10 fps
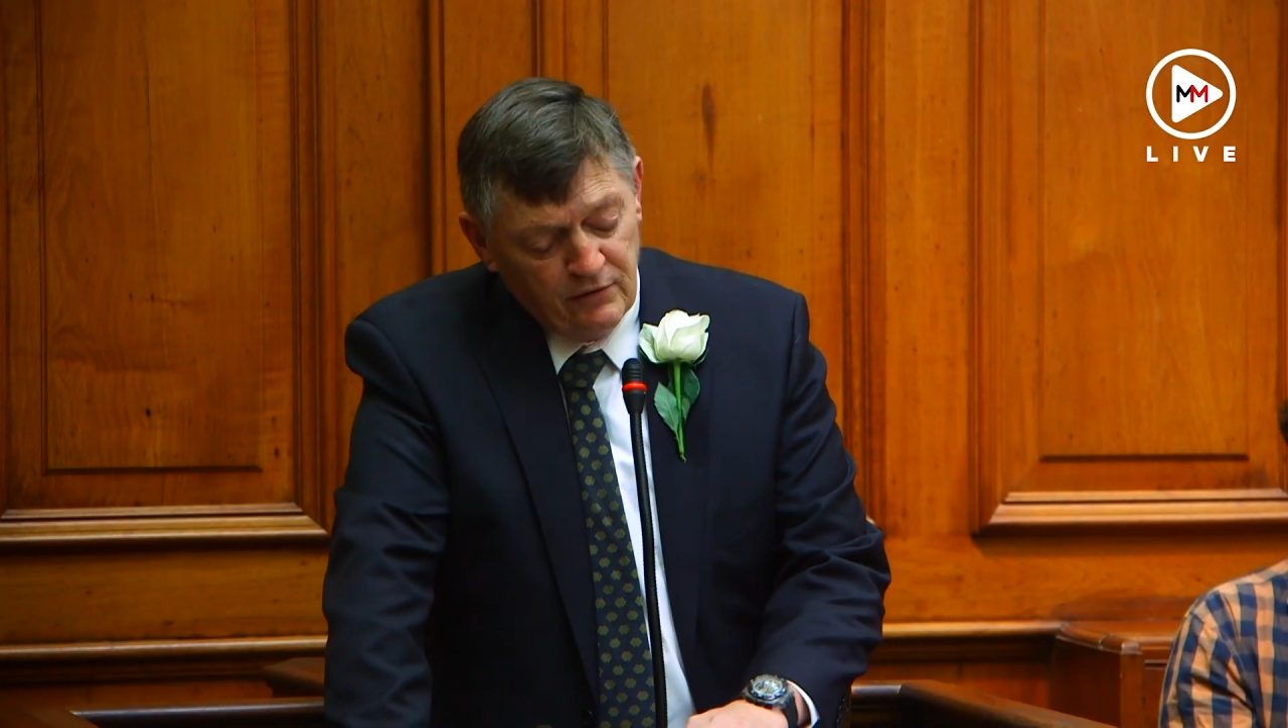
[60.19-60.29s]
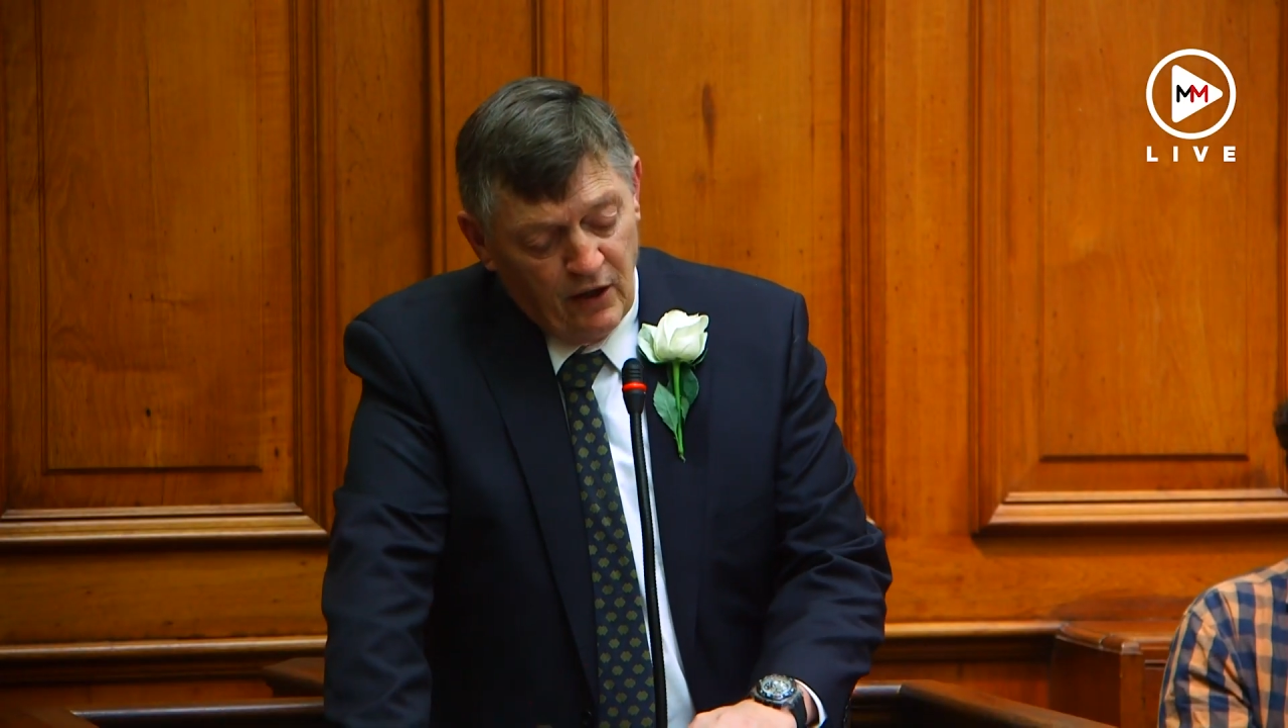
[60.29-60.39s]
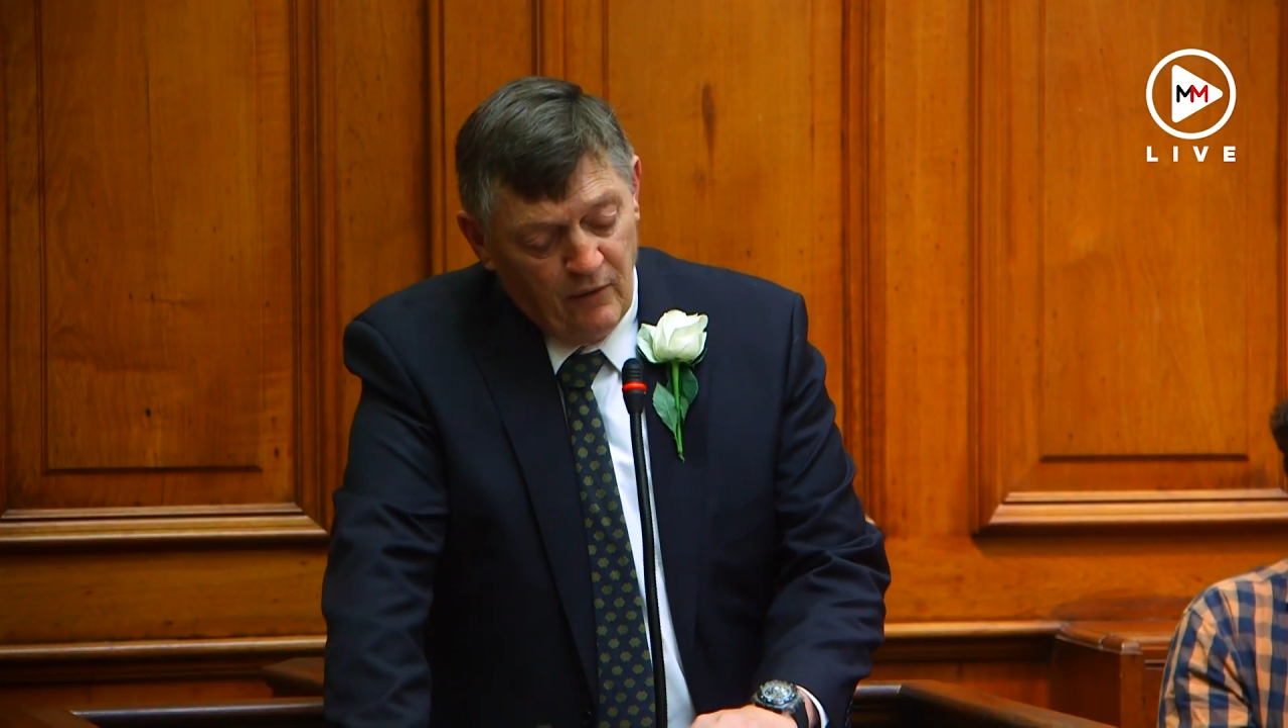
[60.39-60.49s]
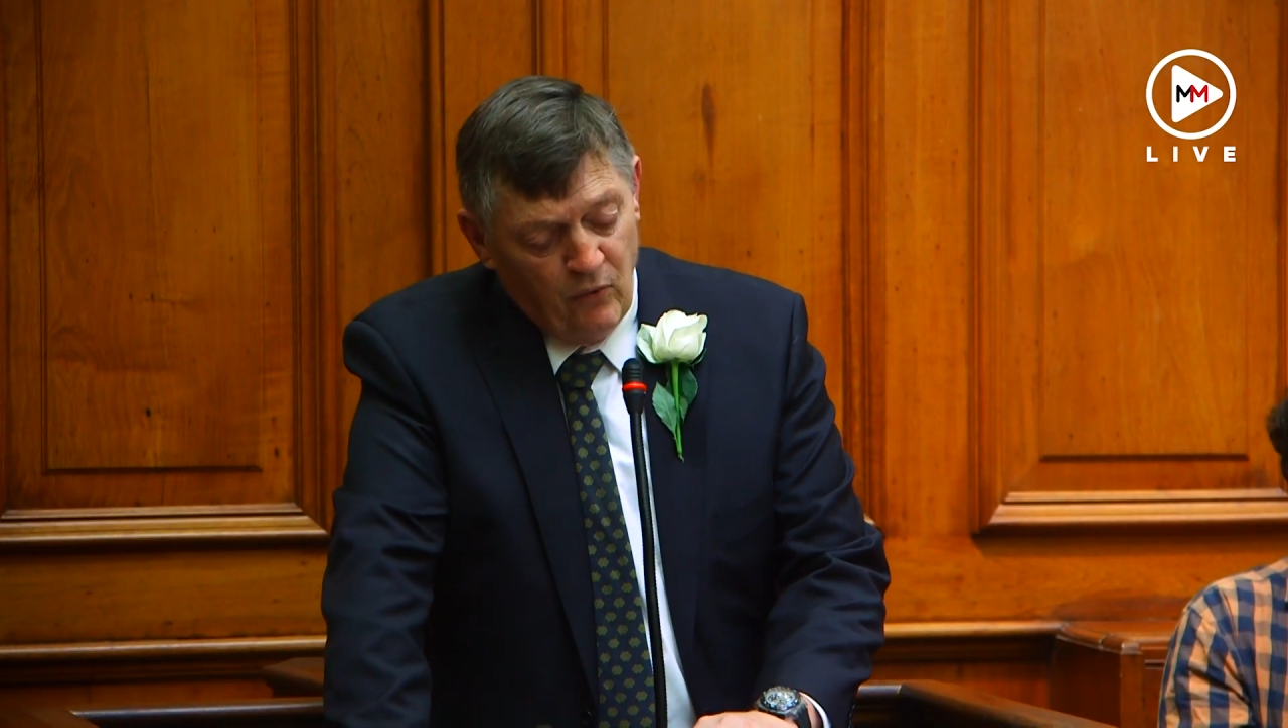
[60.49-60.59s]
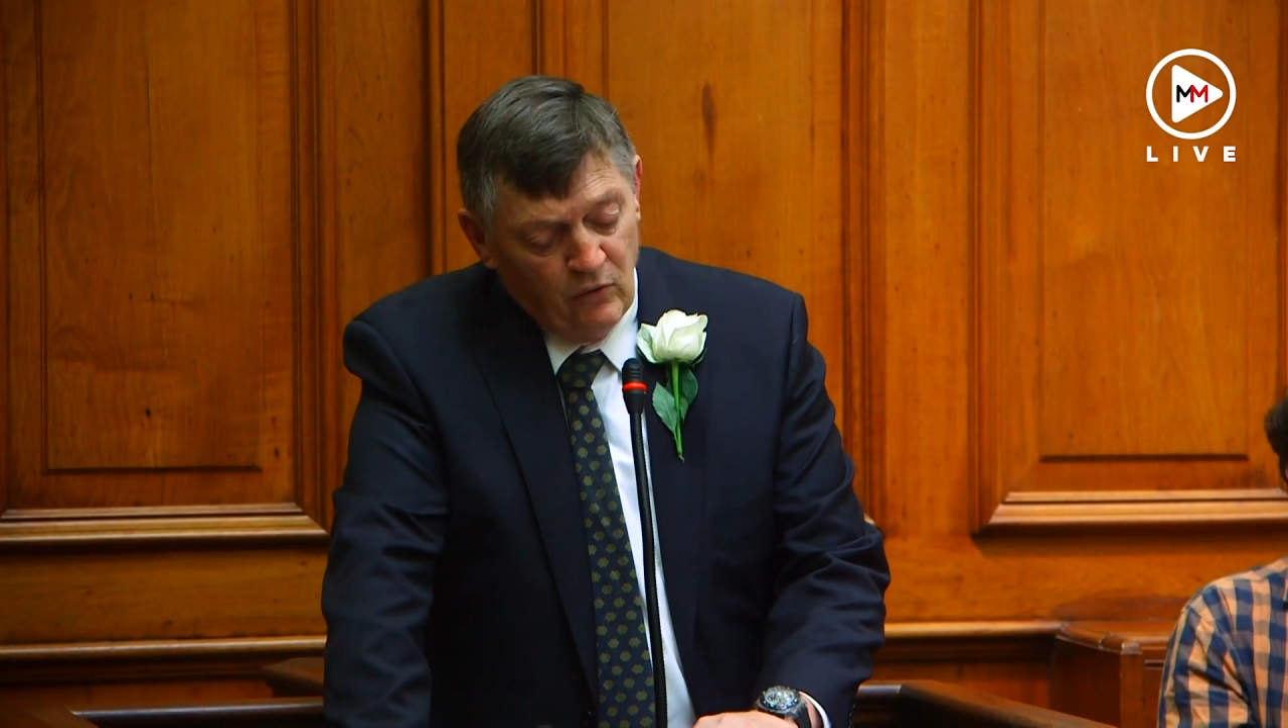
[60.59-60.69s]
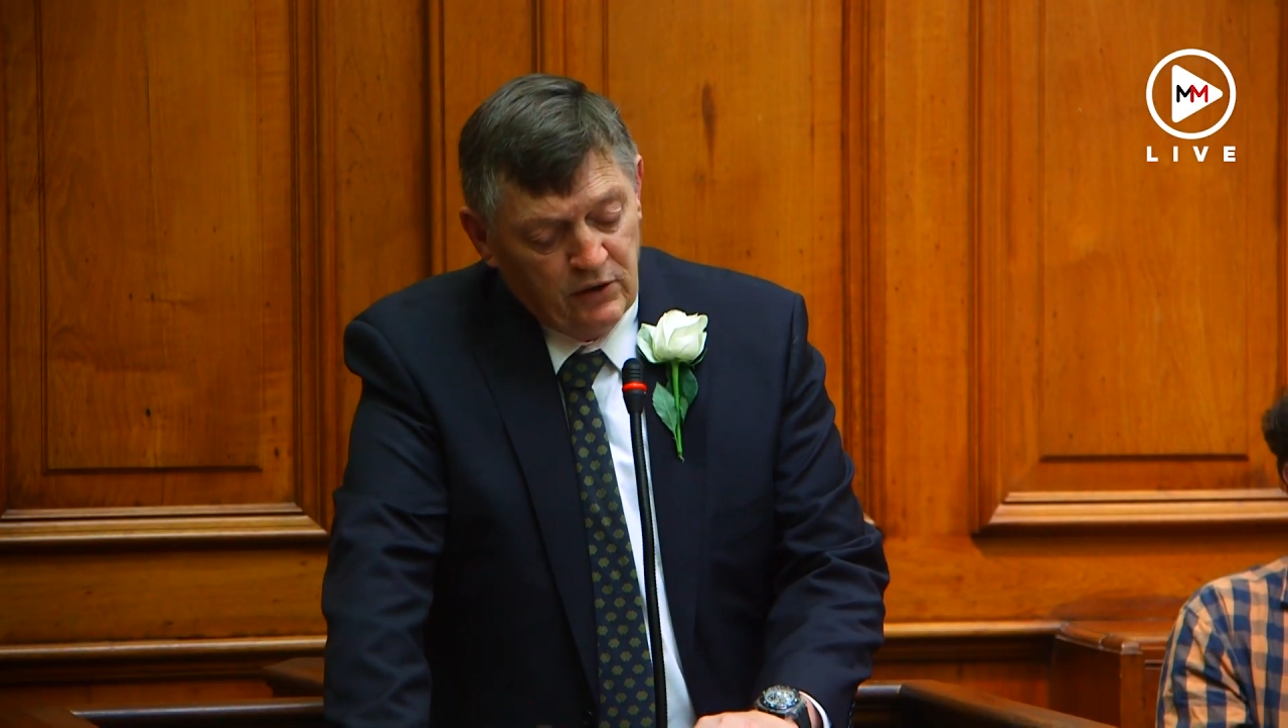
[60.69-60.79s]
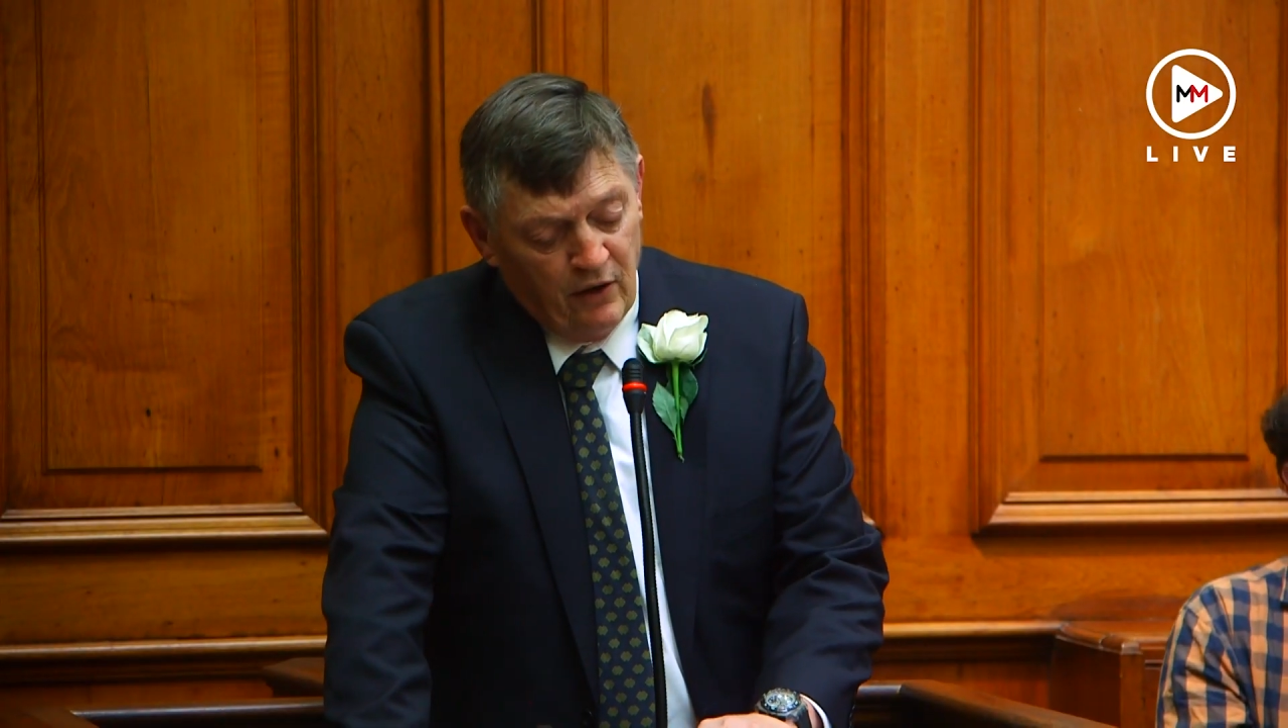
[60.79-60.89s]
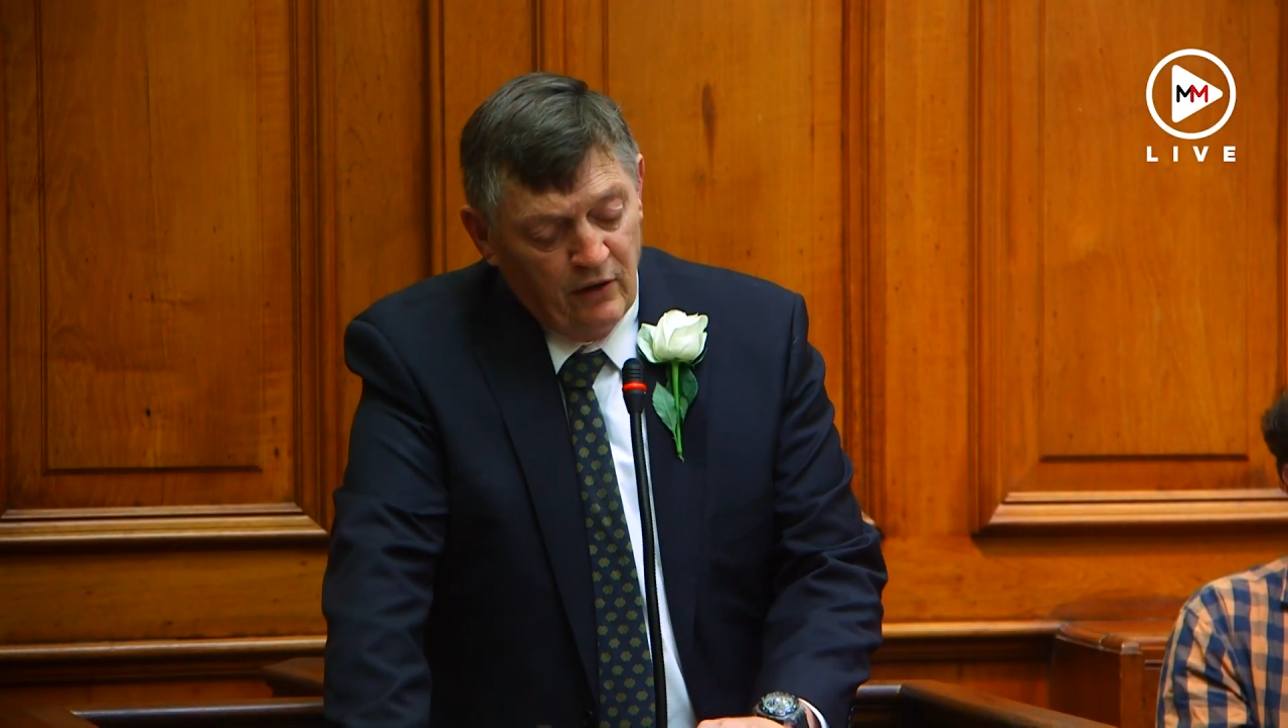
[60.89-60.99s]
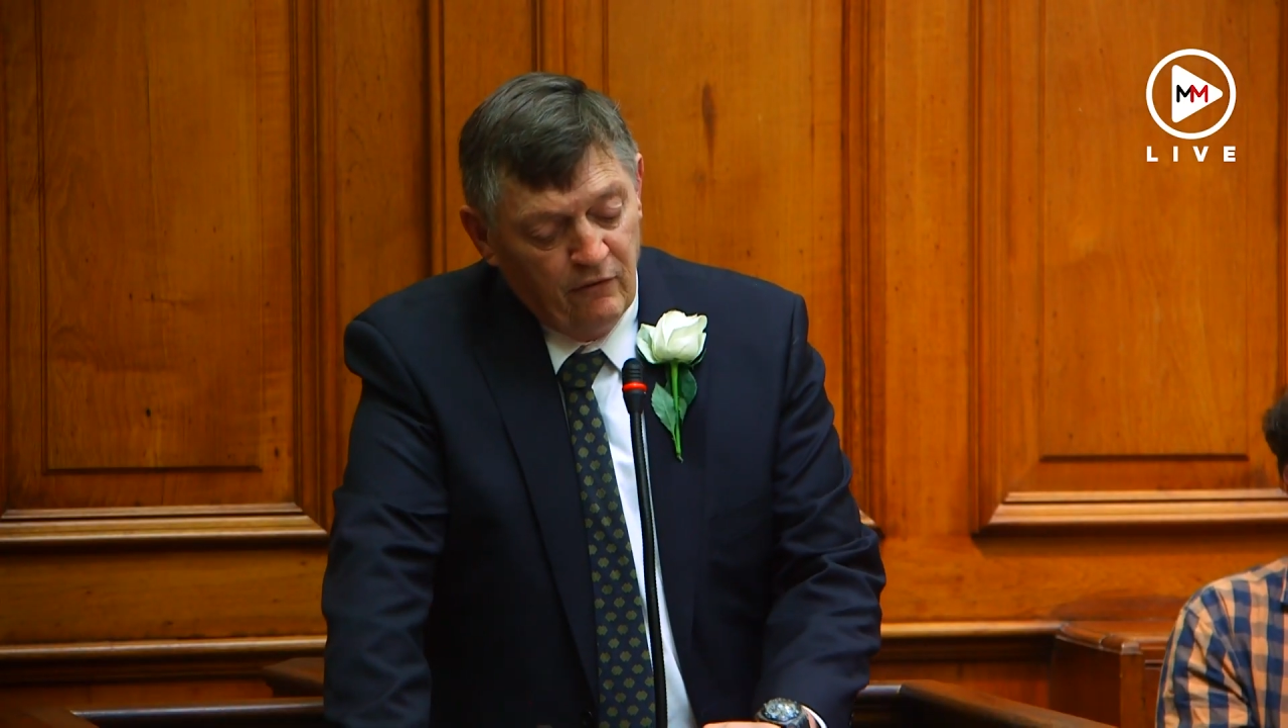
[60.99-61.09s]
Stellenbosch, Hannah